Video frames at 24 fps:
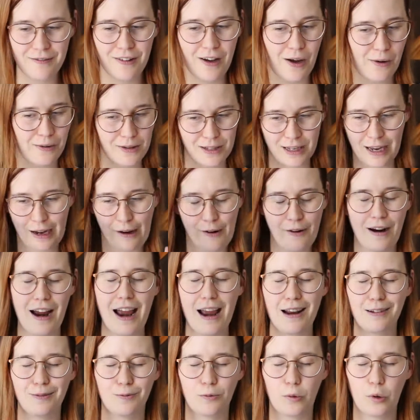I was like, all
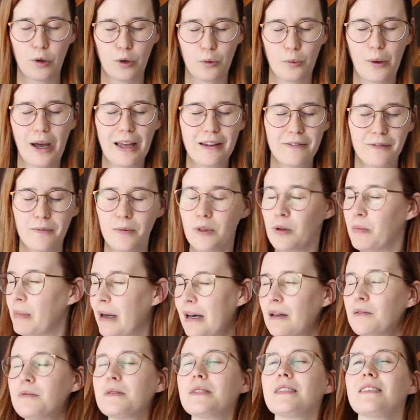right, walk away from the
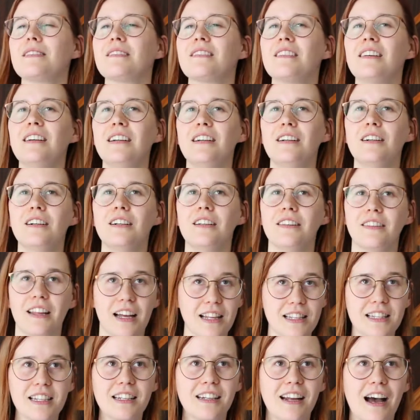belts.
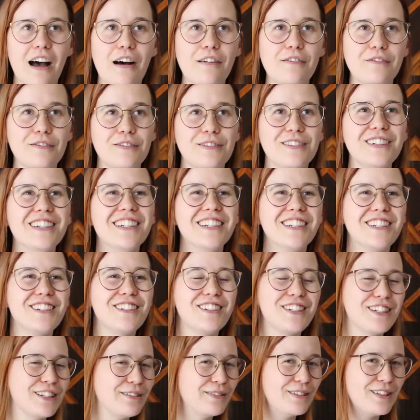That's enough.
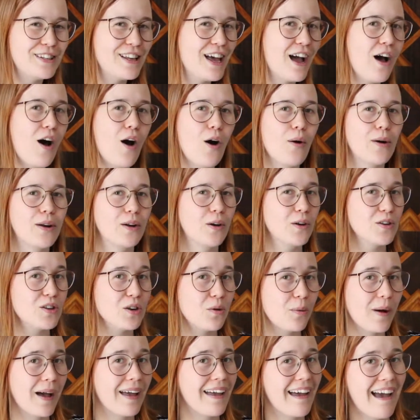She was like, oh, and on
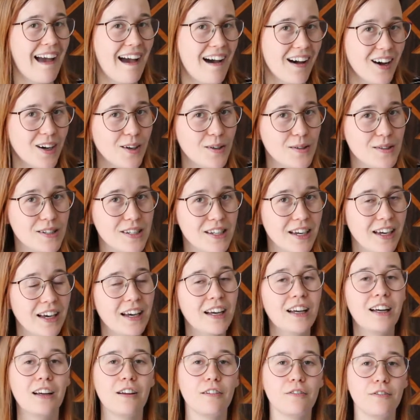your way out,
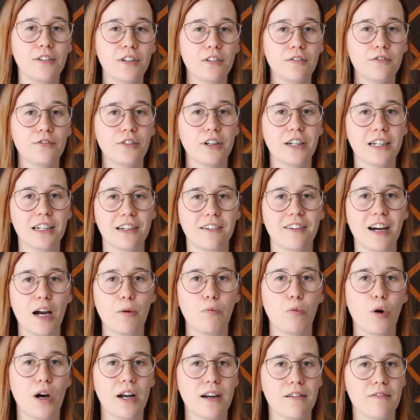feel free to
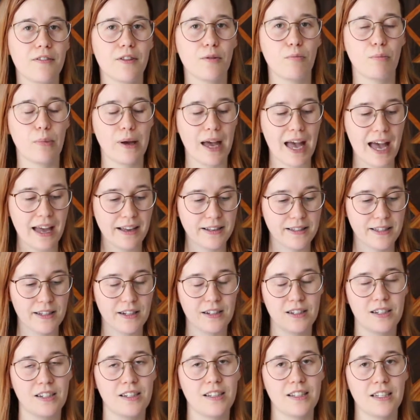grab one of the bags that
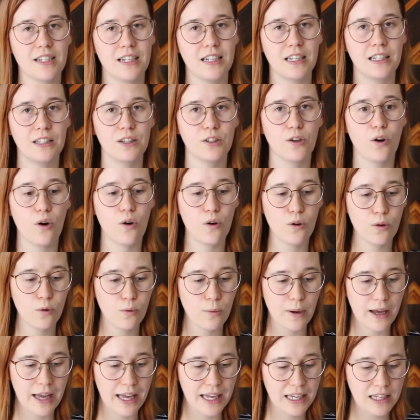are just sitting in the
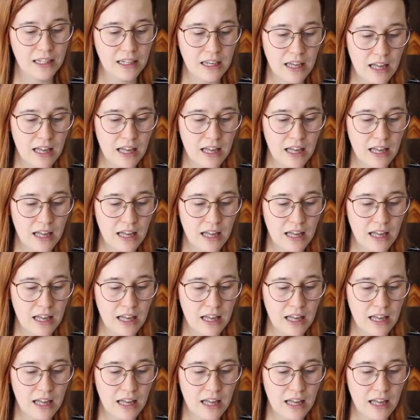hallway.